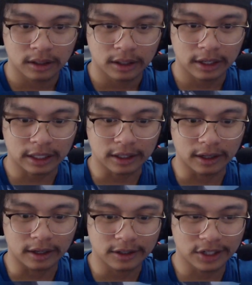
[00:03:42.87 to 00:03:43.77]
He got
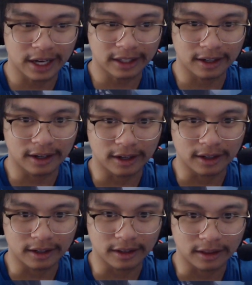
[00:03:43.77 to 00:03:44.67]
the, she got
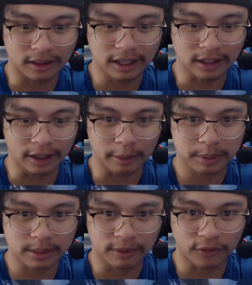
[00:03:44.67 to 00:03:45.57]
the leaked
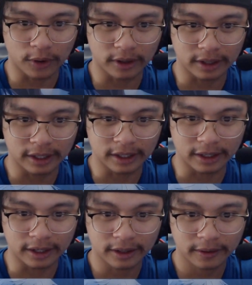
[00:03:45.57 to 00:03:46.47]
lips before Hina
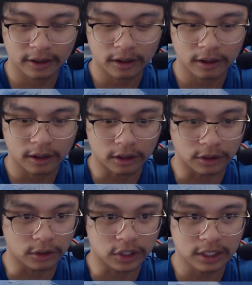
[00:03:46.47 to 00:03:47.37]
did. Oh,
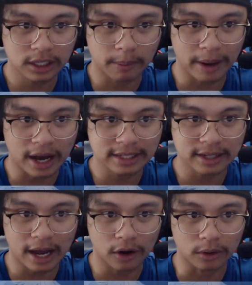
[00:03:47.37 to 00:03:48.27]
dude, she's gonna pass
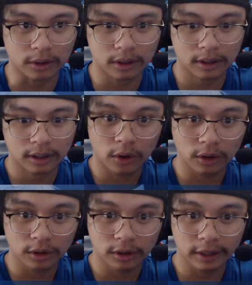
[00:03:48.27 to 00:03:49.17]
out.
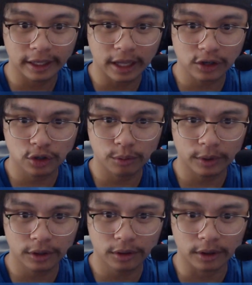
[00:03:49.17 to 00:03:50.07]
Not you,
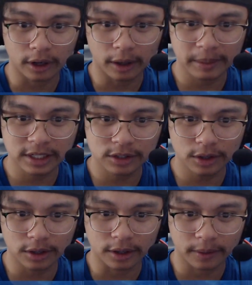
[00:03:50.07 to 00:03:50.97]
brother. I'm in
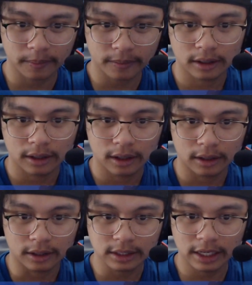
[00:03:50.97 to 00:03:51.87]
sister.
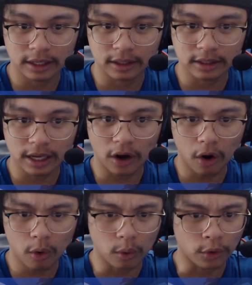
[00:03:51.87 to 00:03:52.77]
This ain't, this ain't,
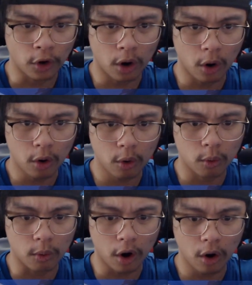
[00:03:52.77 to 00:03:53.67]
oh no,
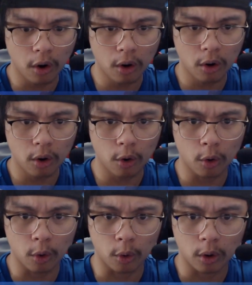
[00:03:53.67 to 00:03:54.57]
oh,
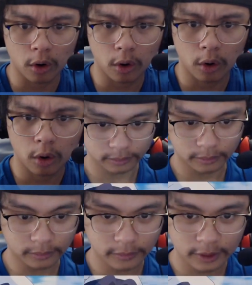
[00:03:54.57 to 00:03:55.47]
oh.
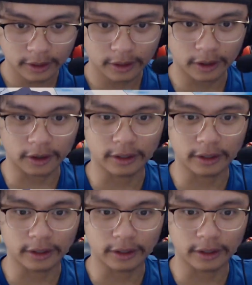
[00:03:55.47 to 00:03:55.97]
Uh,